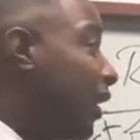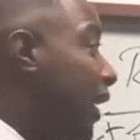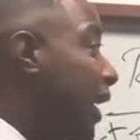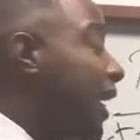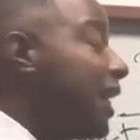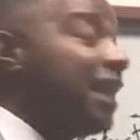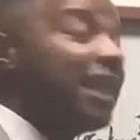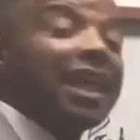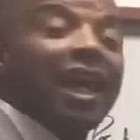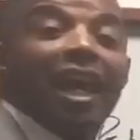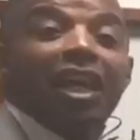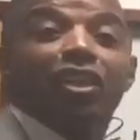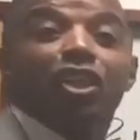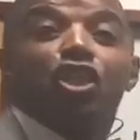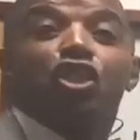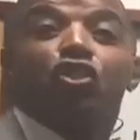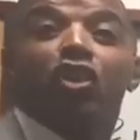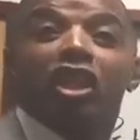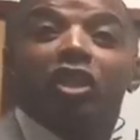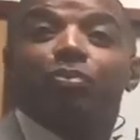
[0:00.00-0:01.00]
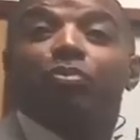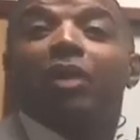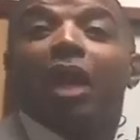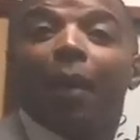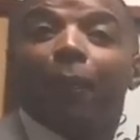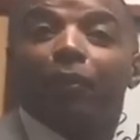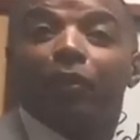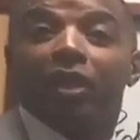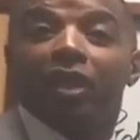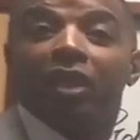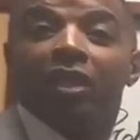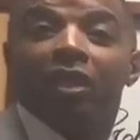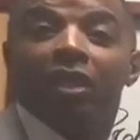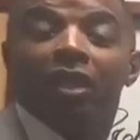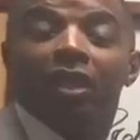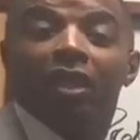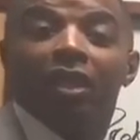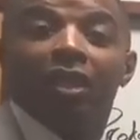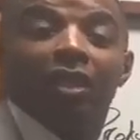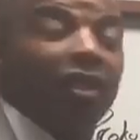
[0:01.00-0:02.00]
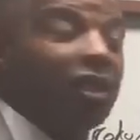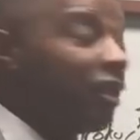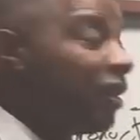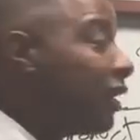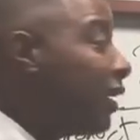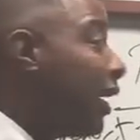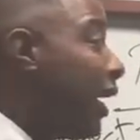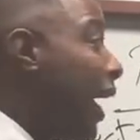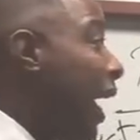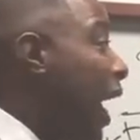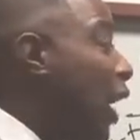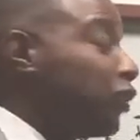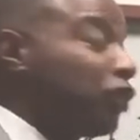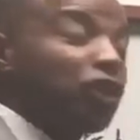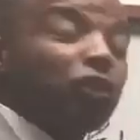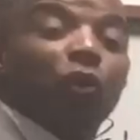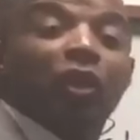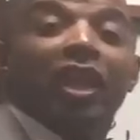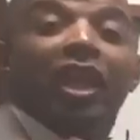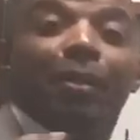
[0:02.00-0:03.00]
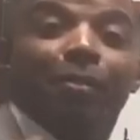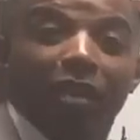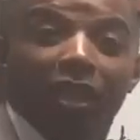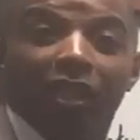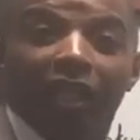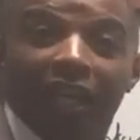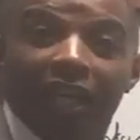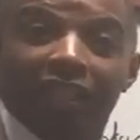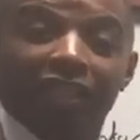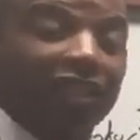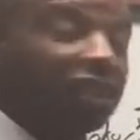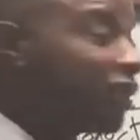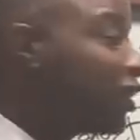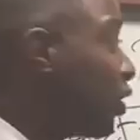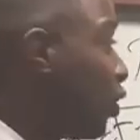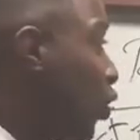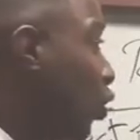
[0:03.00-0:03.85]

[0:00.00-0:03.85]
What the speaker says: any kind of distressed property, houses on the MLS,